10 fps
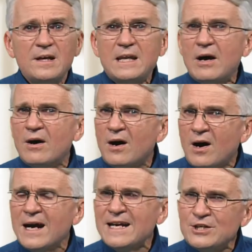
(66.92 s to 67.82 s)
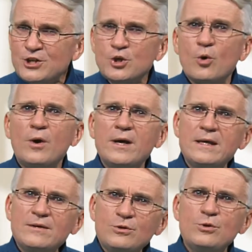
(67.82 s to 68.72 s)
Now, I
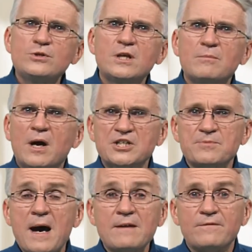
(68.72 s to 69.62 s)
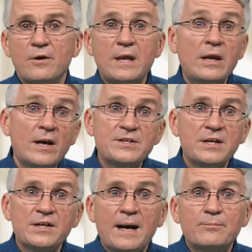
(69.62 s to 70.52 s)
enjoy using my smartphone and I
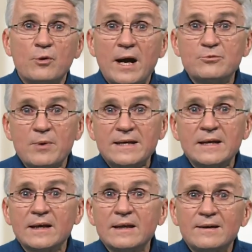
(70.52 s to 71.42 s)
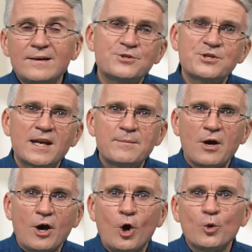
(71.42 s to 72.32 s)
tend to upgrade regularly, selling
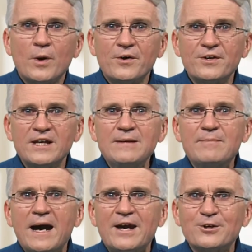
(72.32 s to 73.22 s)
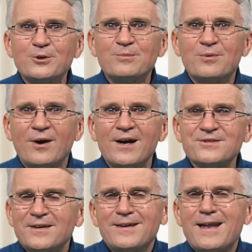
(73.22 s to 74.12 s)
my old one on eBay at a good price.
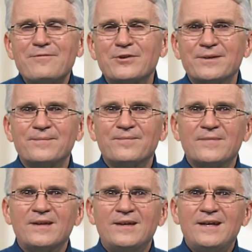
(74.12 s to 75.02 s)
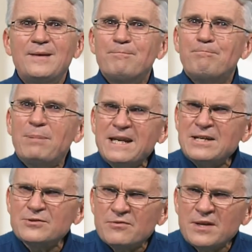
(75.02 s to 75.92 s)
I love it. But
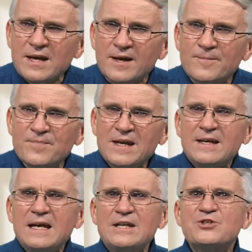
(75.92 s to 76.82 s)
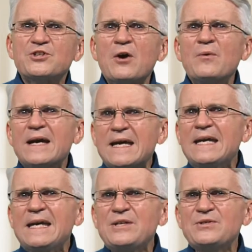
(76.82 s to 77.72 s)
here's the thing it's so
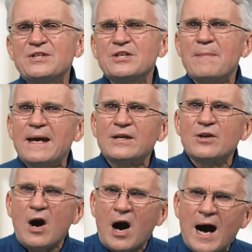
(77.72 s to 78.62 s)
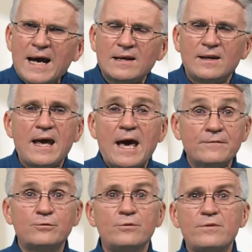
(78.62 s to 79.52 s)
easy to make an idol out
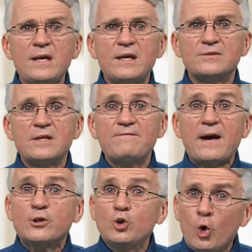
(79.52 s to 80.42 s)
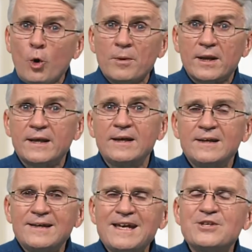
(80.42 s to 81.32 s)
of good things. In fact, normally
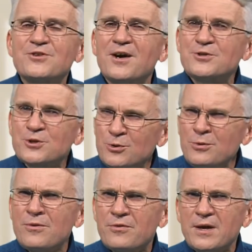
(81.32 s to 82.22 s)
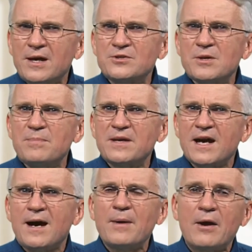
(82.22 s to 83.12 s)
it's those good things that
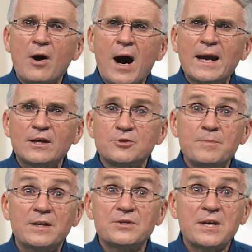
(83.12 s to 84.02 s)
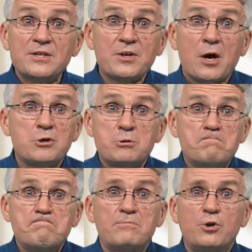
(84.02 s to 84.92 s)
become our idols because they're so
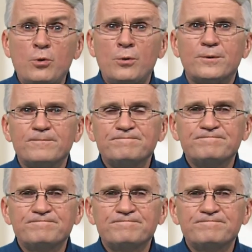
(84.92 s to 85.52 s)
good.